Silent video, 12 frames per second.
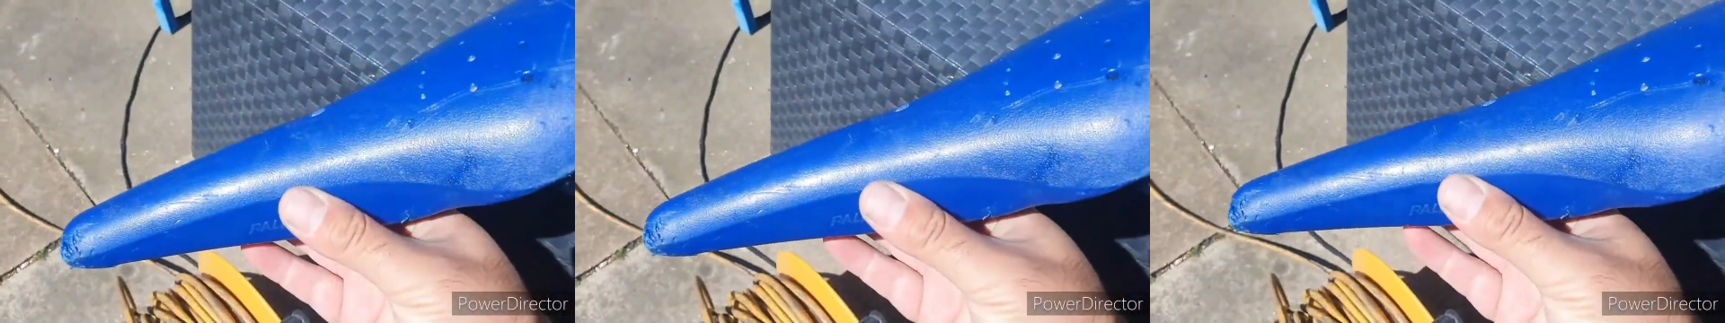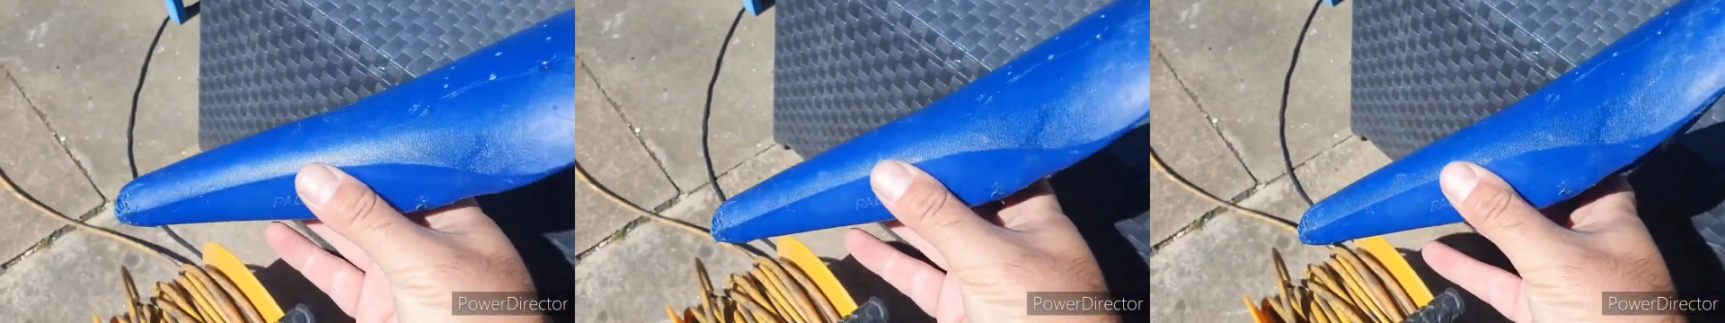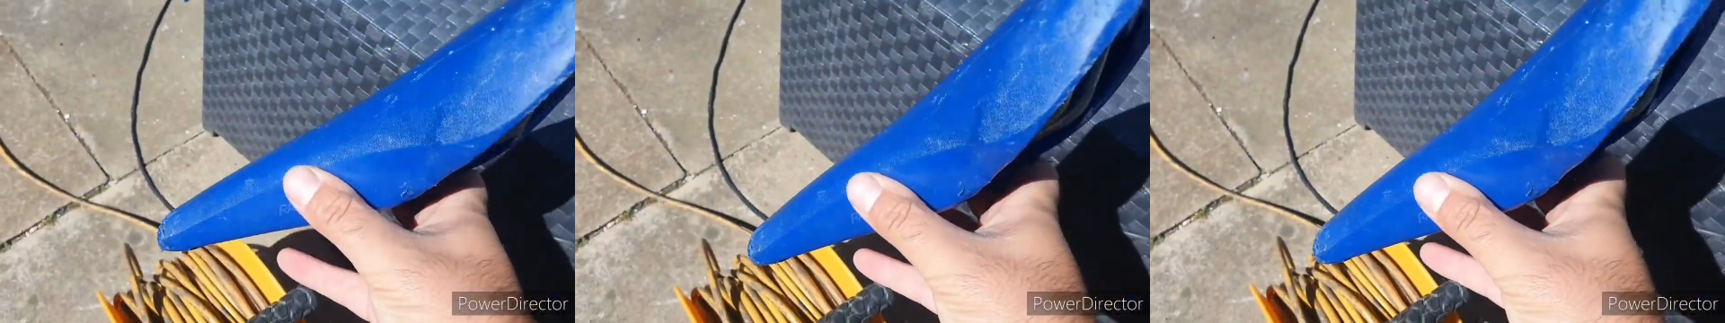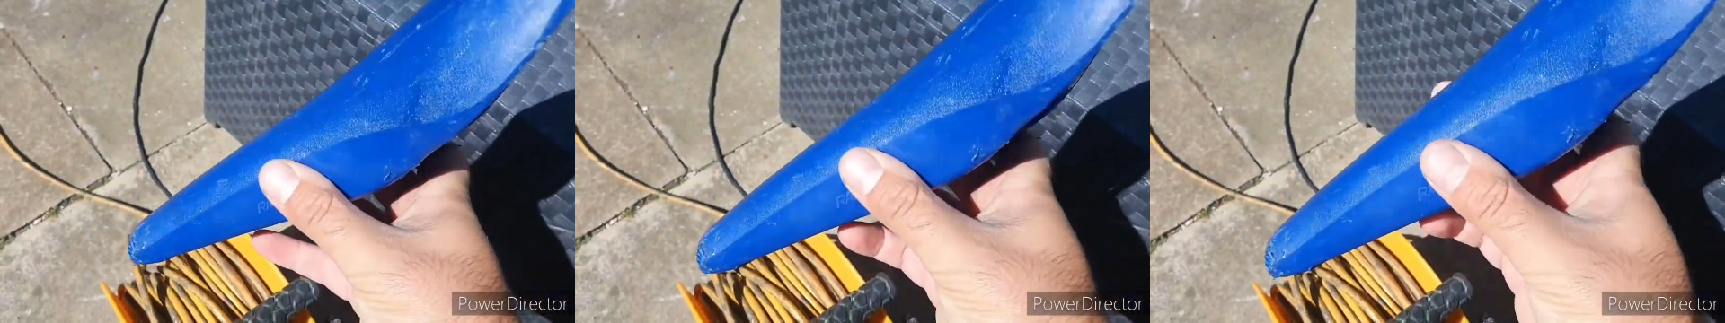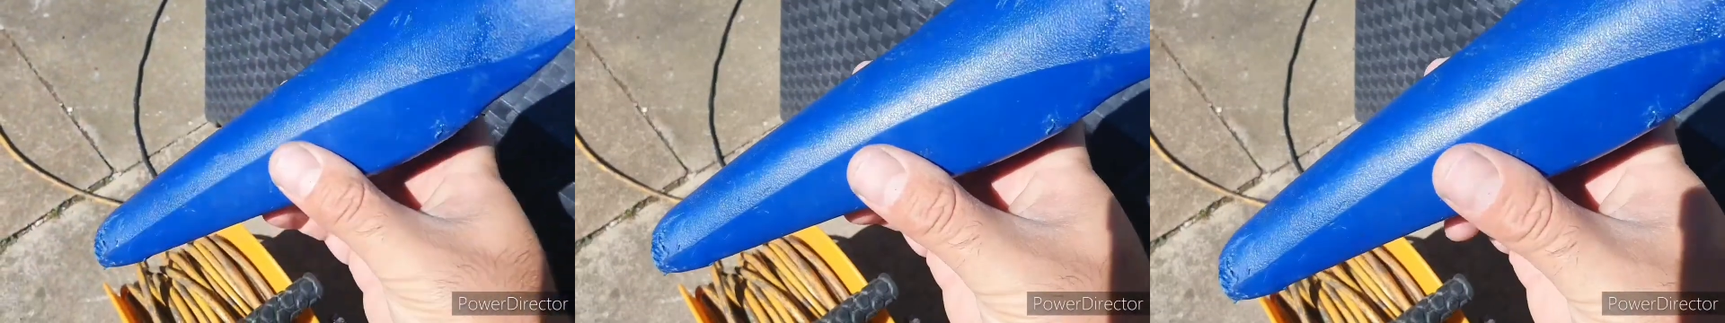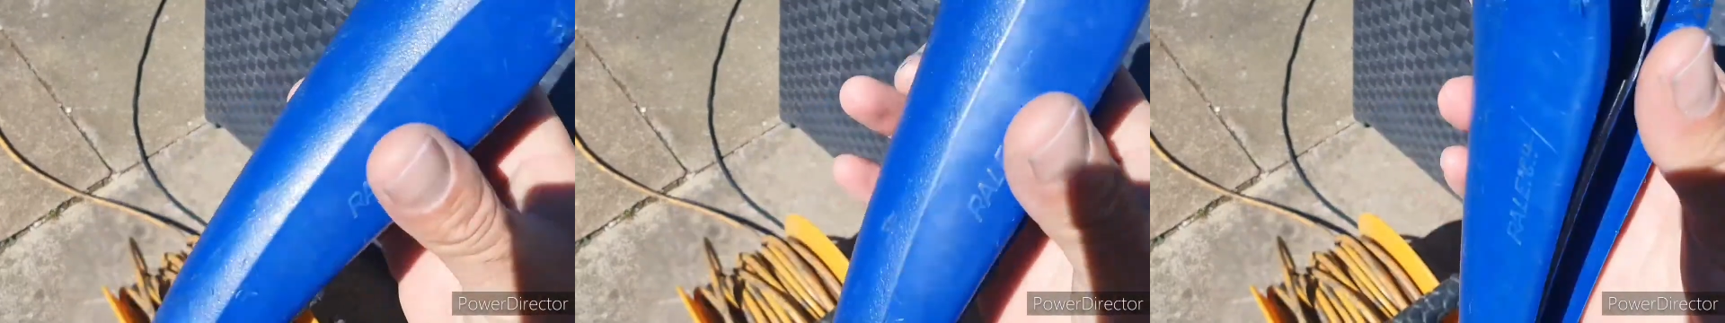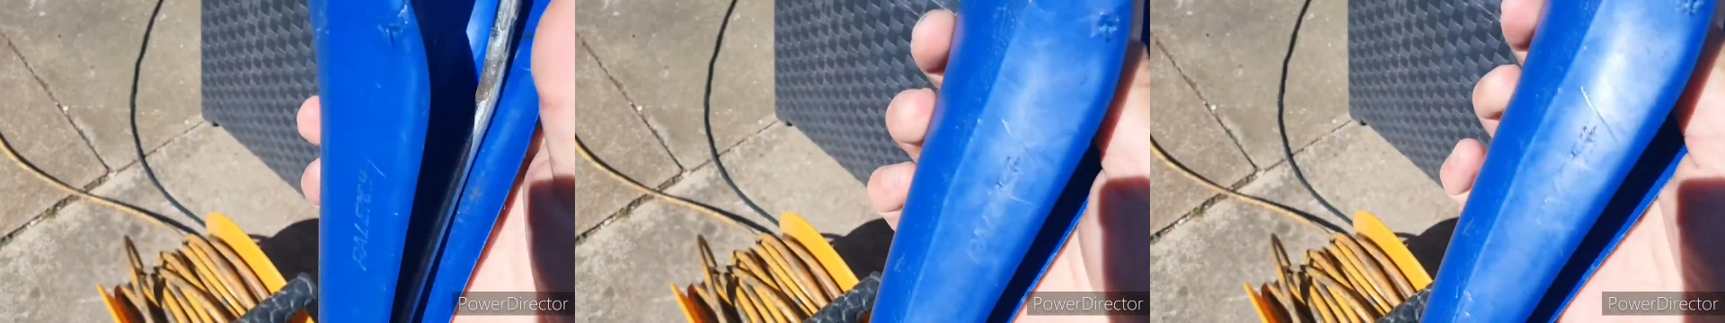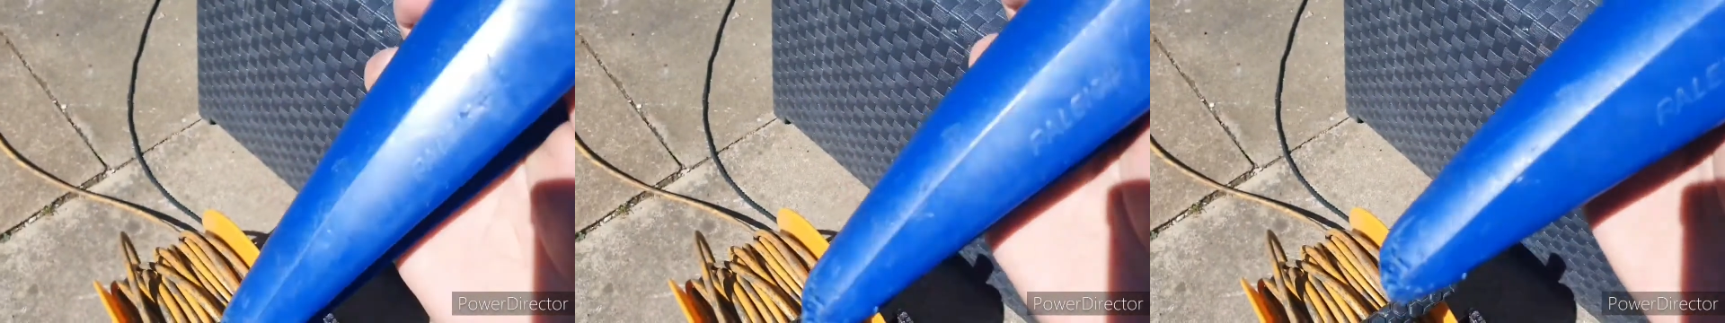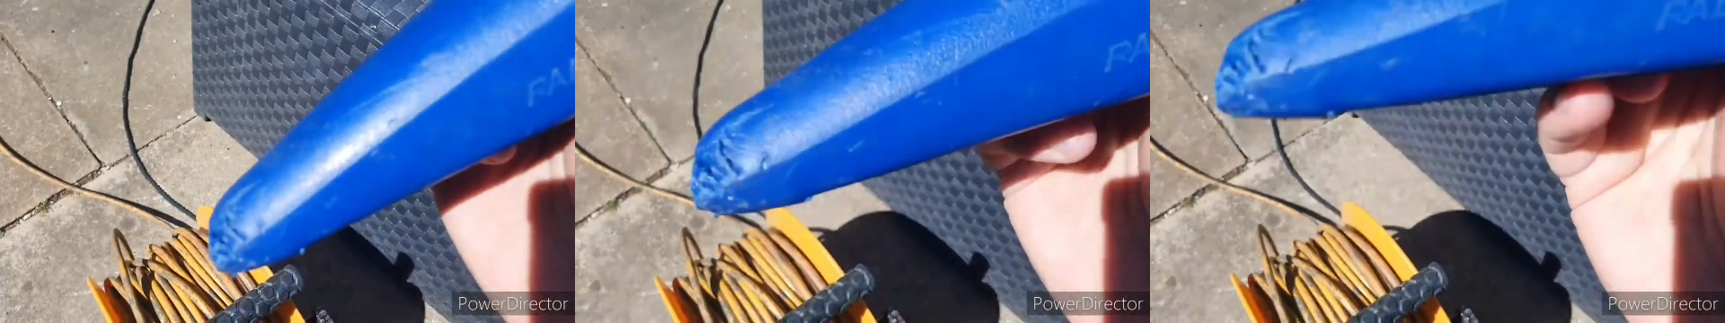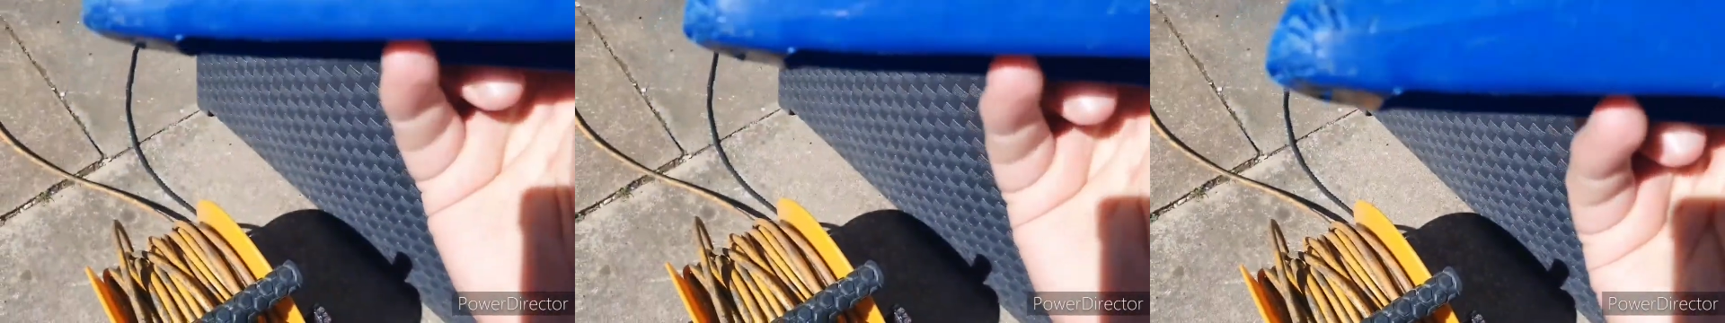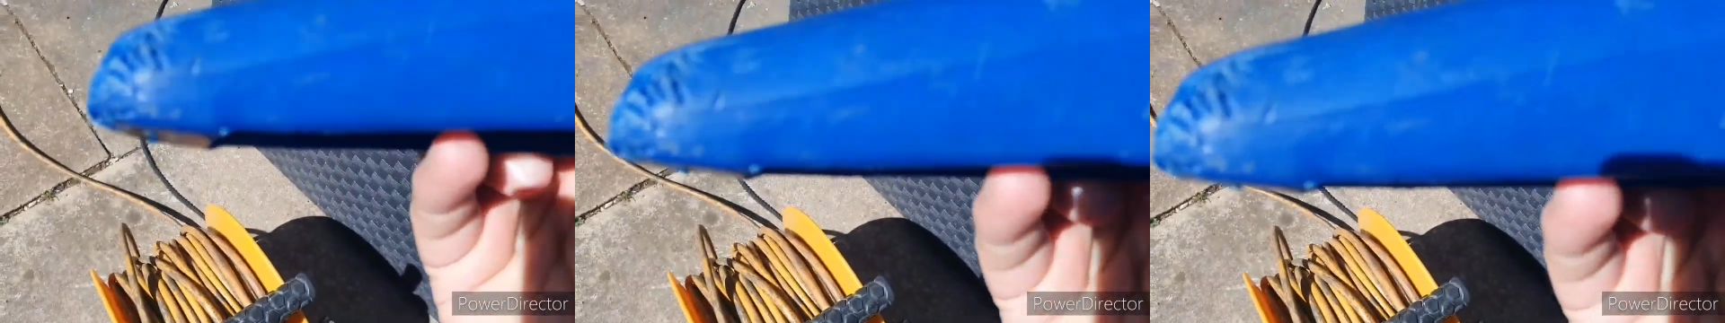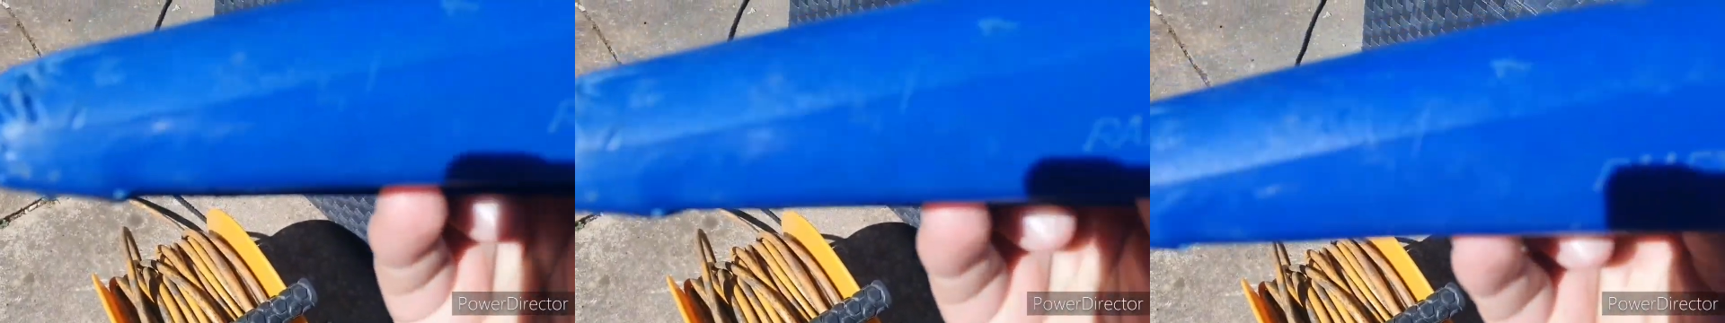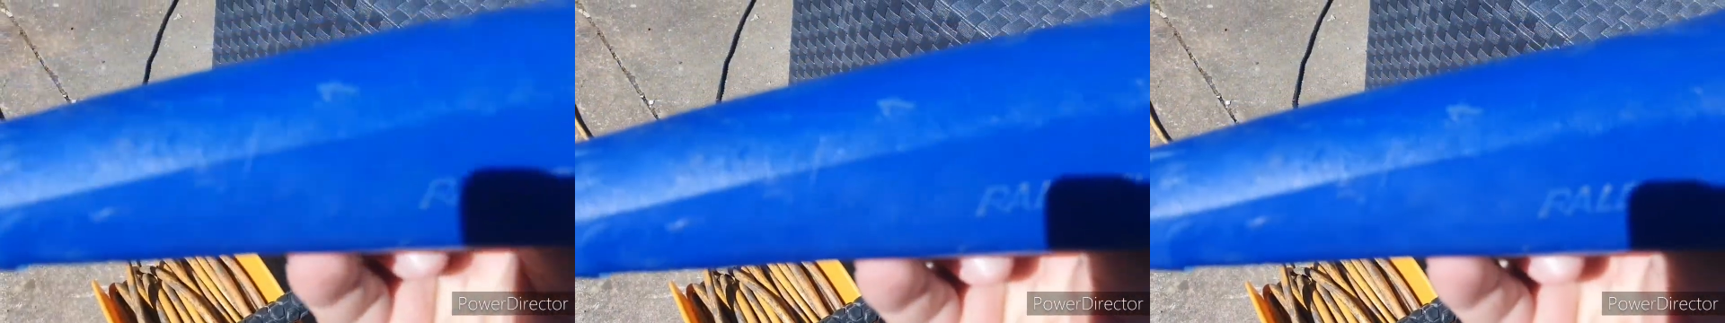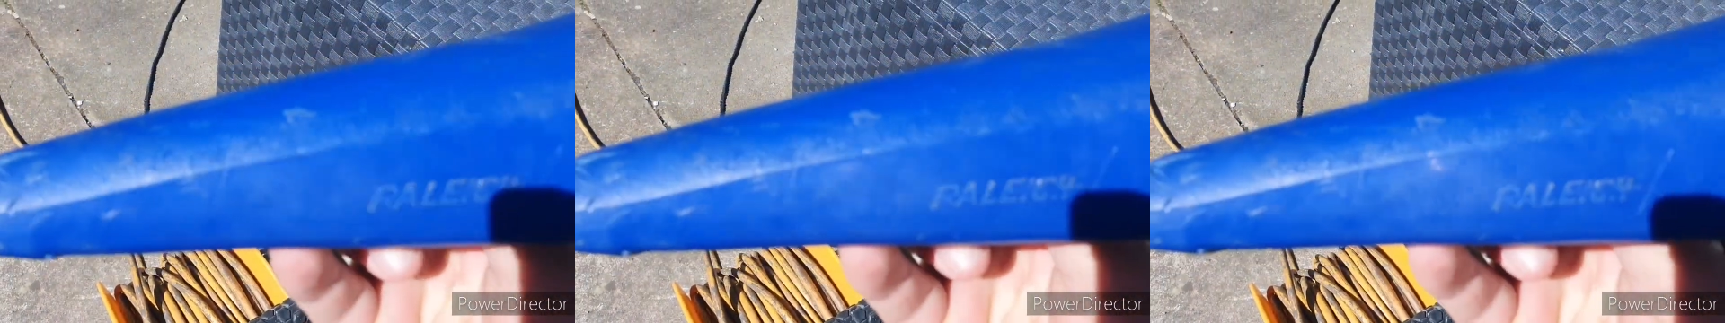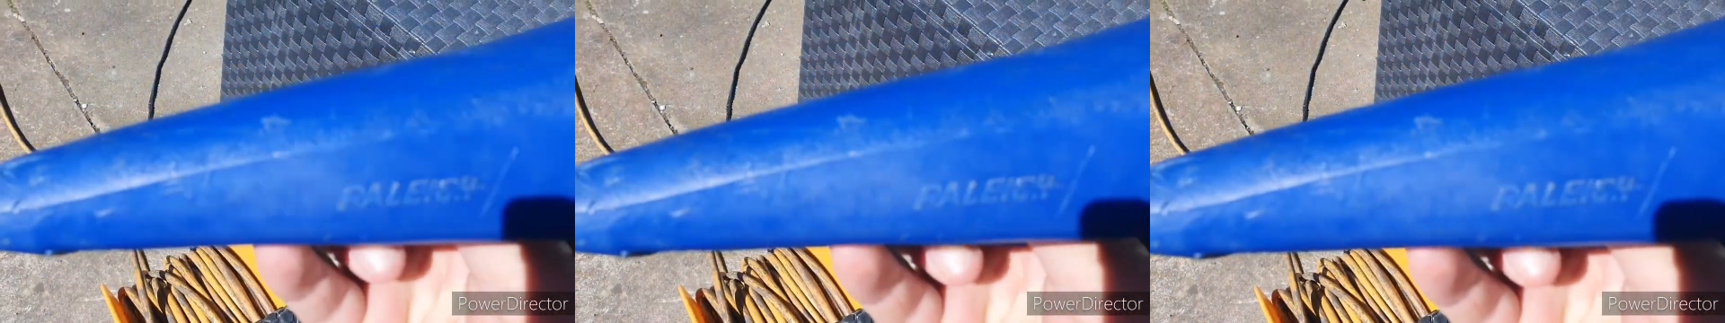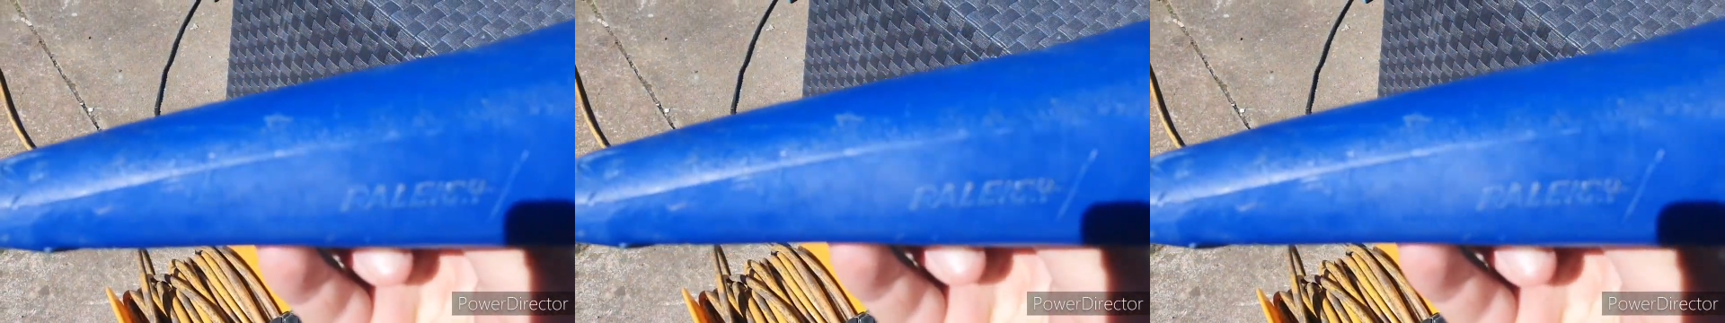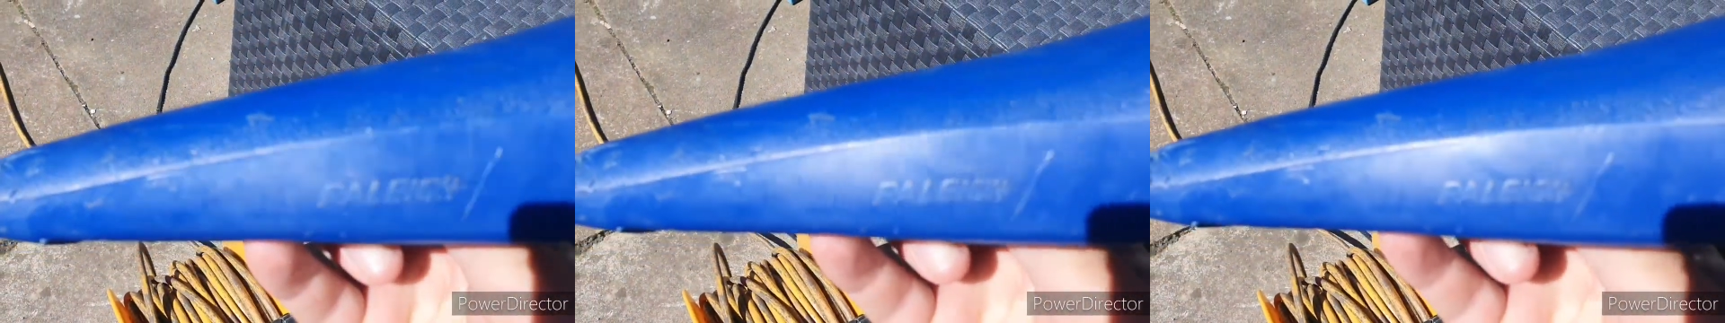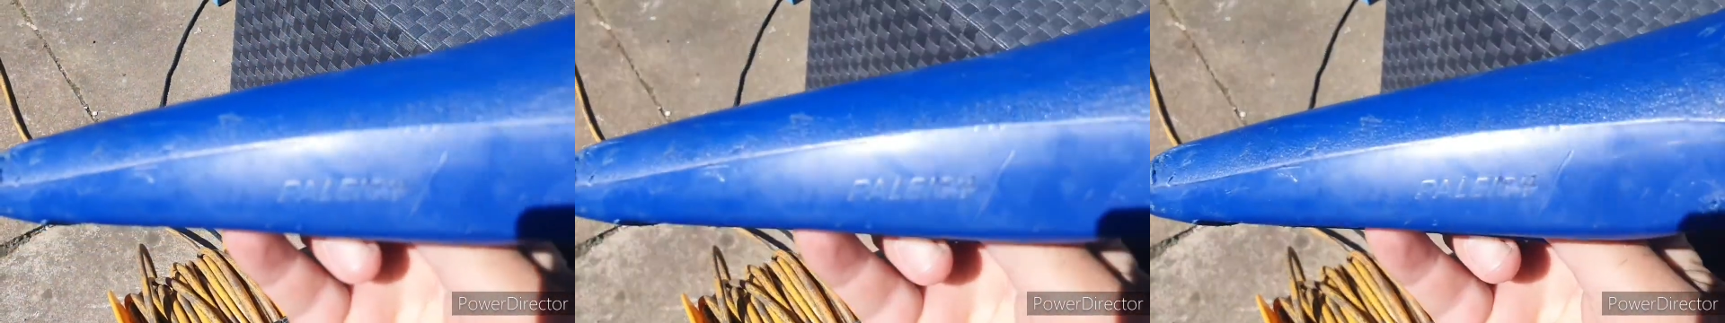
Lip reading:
[unreadable: no face in view]